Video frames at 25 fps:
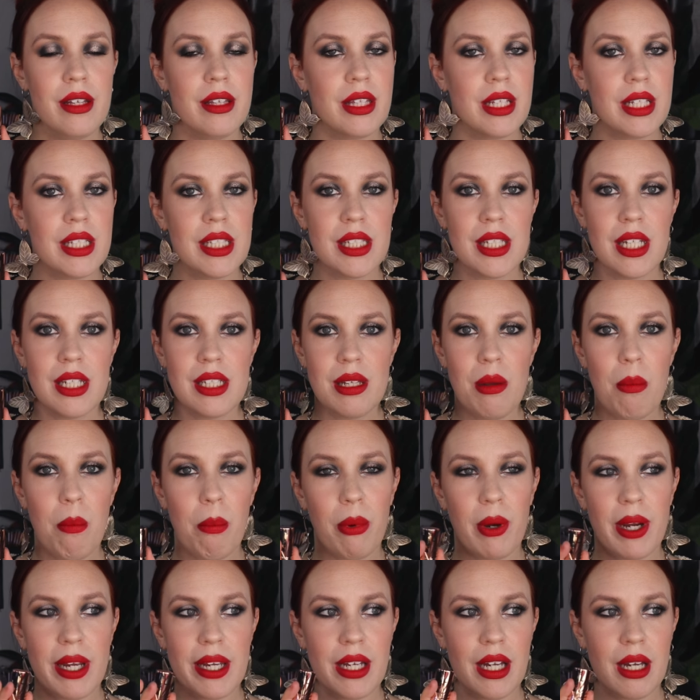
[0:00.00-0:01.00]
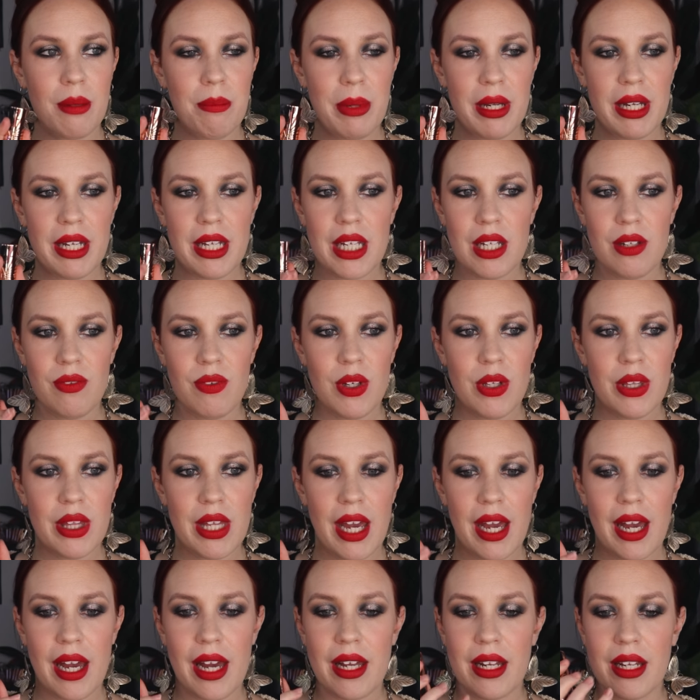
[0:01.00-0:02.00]
This doesn't break up and give you
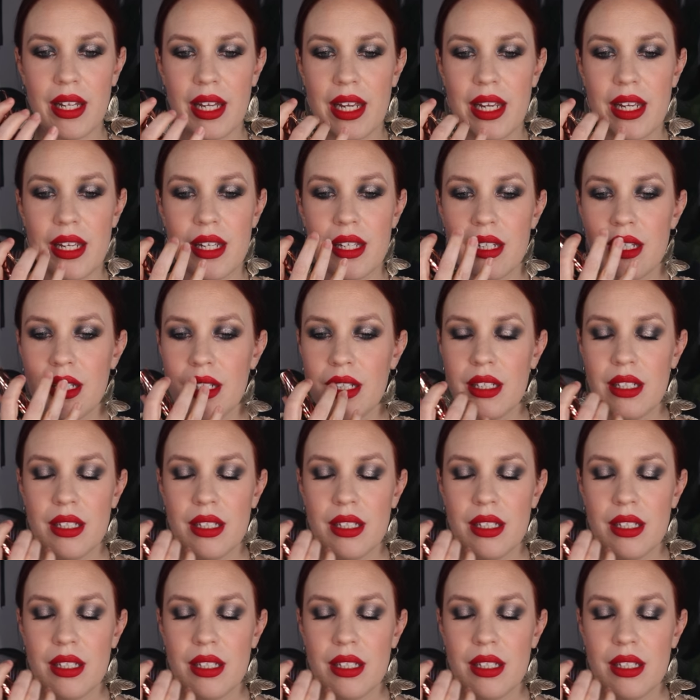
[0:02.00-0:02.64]
that like